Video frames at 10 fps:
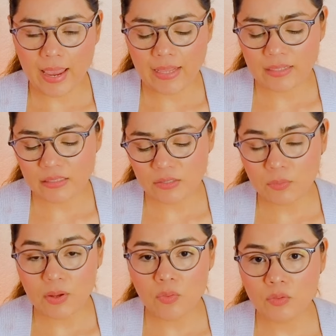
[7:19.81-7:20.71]
And,
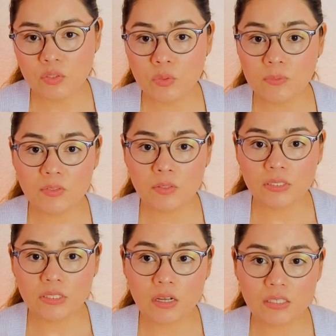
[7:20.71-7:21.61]
well, the Two of
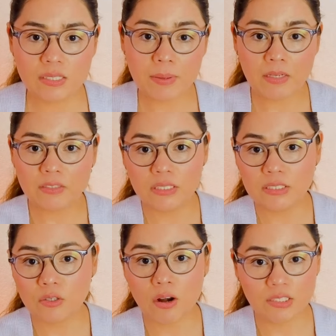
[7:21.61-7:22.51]
Swords talks about
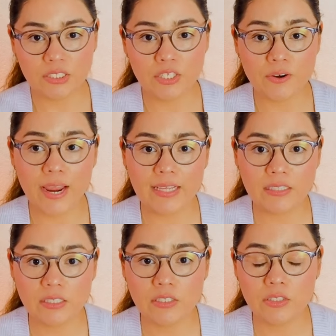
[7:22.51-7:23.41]
just crossing your
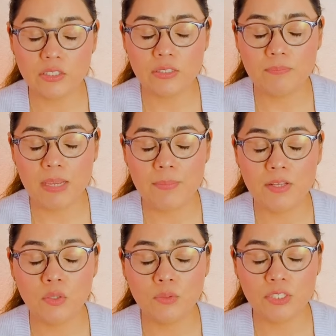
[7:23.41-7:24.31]
hands and just maybe
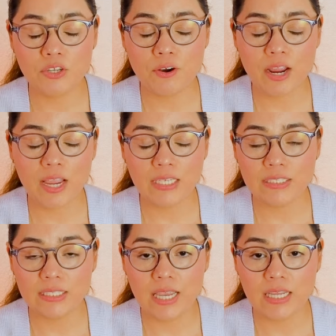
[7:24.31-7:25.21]
closing your
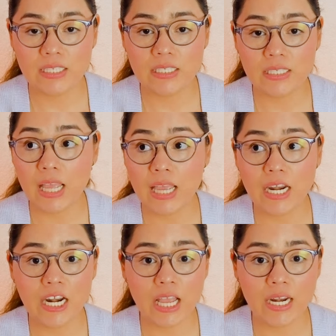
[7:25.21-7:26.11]
eyes and
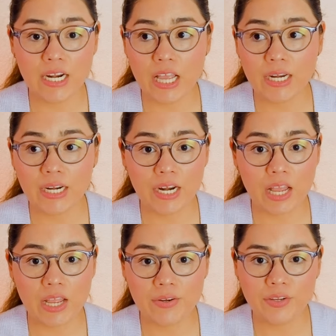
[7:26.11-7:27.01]

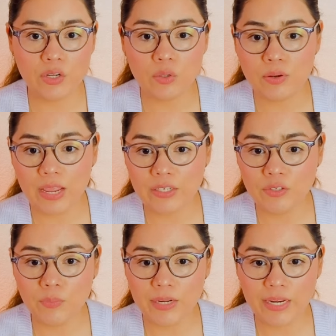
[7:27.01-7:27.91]
la-da-da-da-da-da-da, you know, not
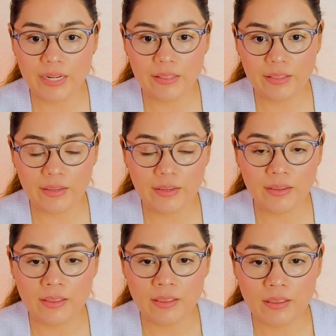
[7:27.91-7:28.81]
doing
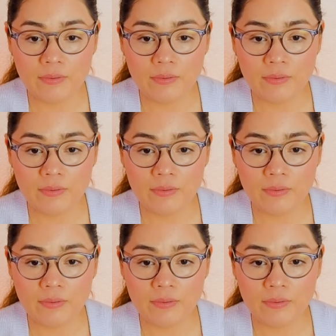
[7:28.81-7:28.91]
anything.